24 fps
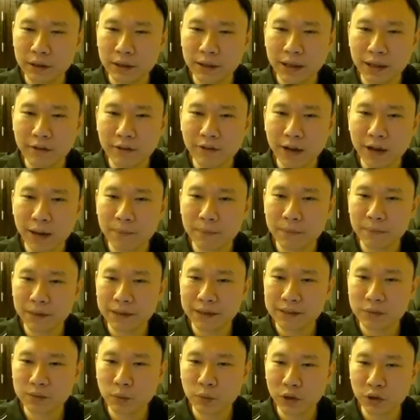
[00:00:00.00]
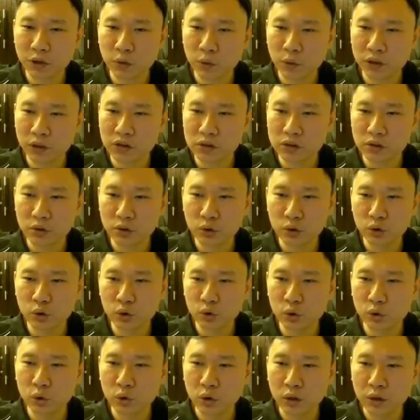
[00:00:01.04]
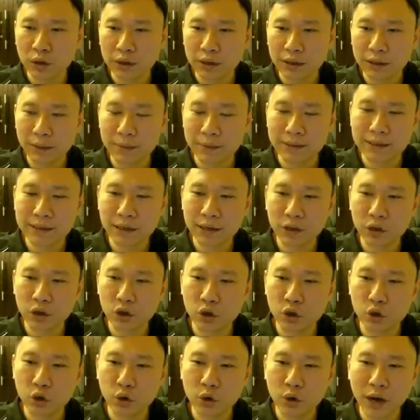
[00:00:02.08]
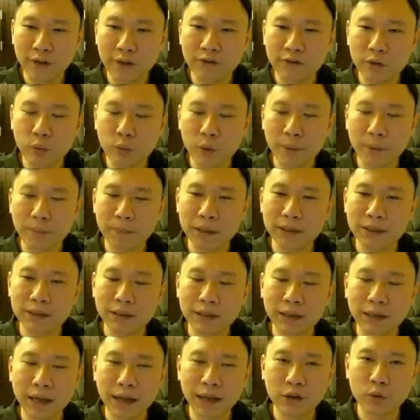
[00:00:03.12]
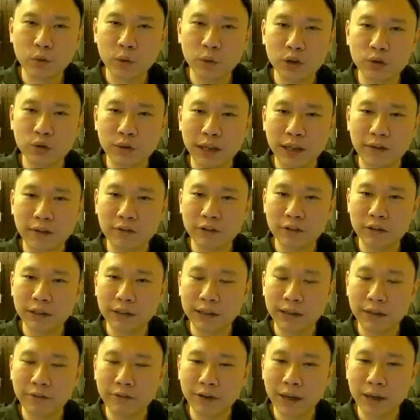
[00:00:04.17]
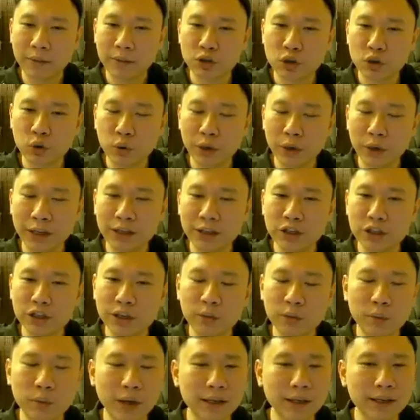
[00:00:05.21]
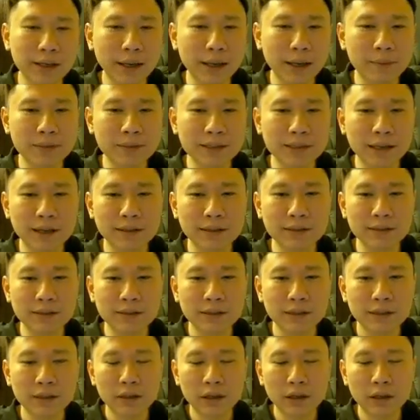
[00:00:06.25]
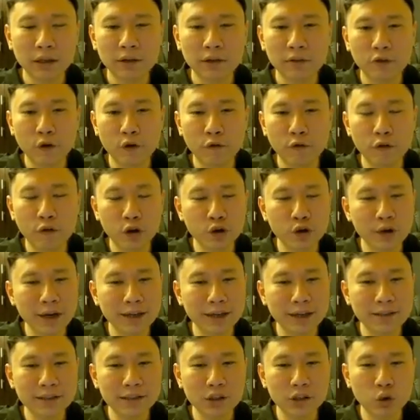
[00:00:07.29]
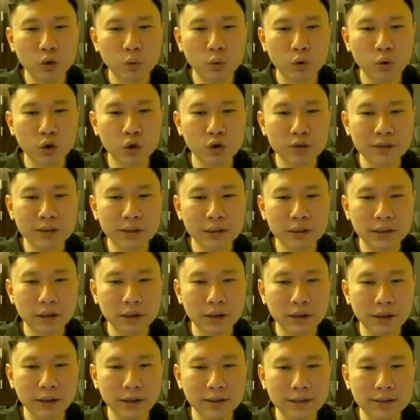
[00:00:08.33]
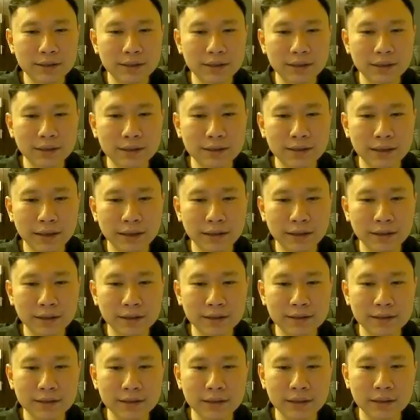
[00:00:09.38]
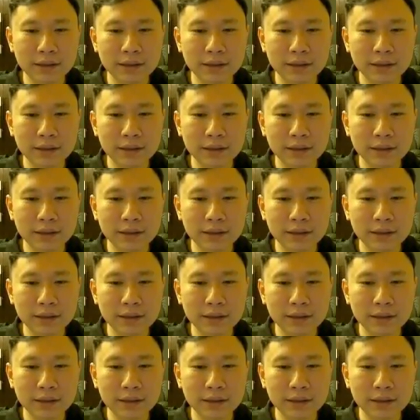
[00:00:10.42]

up is what you want to do. That means that you have a weapon and you want to level it up. So initially when the game starts, for you guys, you will use this and this